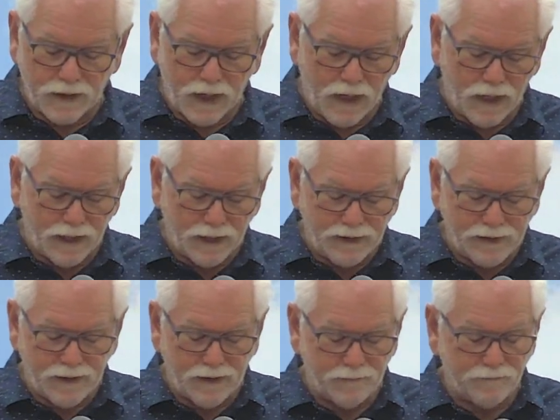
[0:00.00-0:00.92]
I,
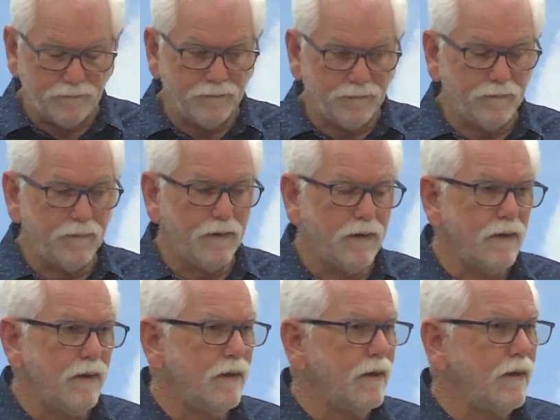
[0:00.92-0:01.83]
uh,
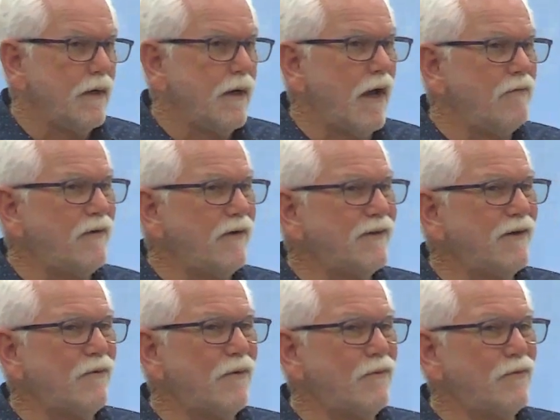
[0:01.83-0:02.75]
I felt that I
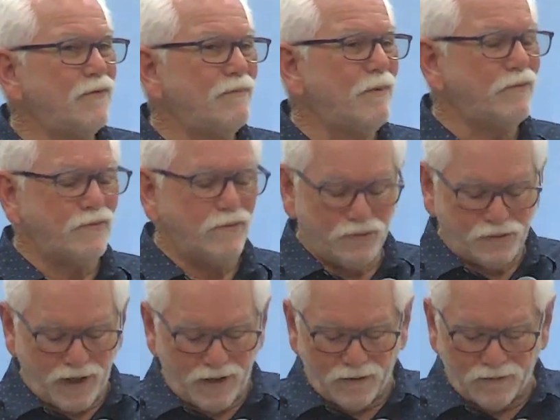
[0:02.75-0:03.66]
was supposed to
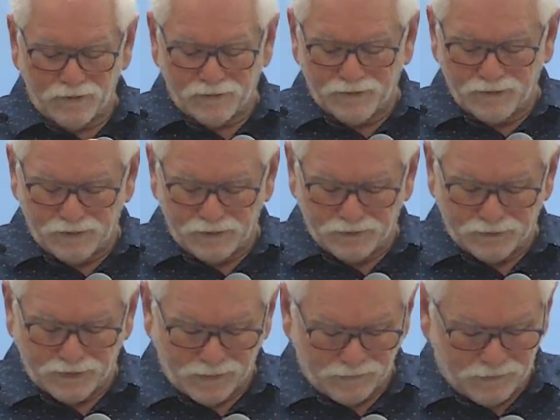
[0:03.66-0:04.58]
share just a little
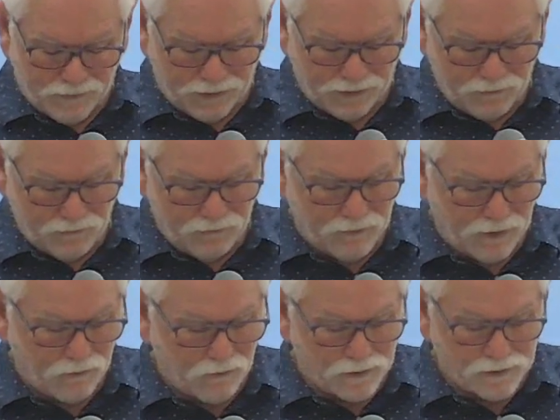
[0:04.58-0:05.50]
something that
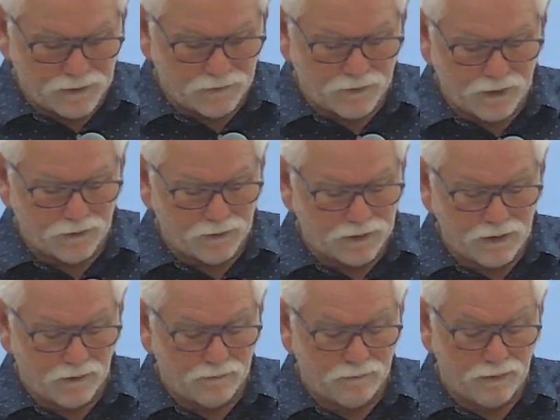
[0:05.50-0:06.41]
I wanted to tell the
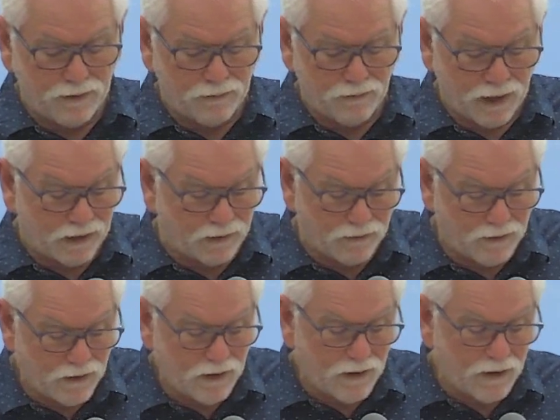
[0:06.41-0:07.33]
young people and
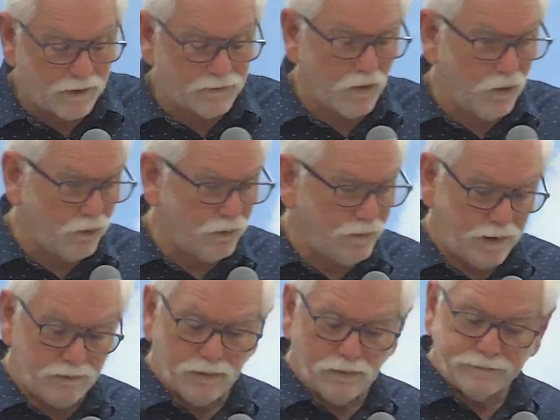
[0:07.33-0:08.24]
us old
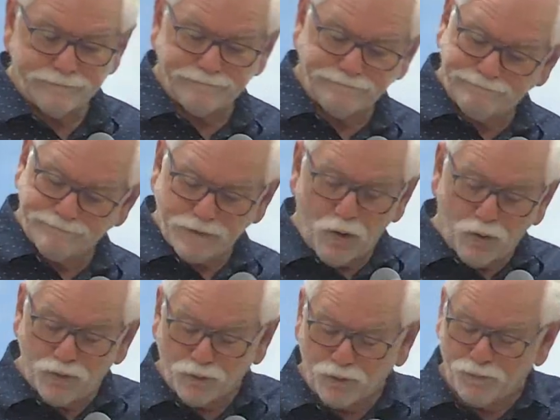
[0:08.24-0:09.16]
people,
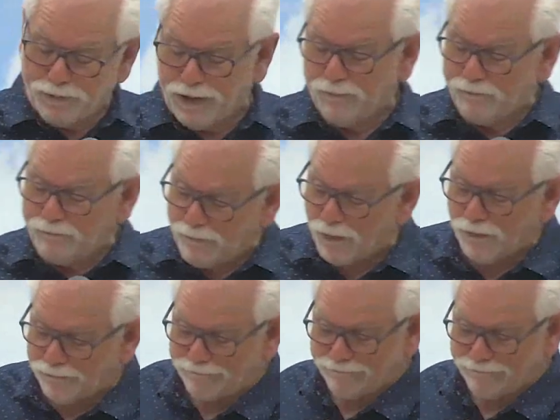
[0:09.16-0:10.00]
older people.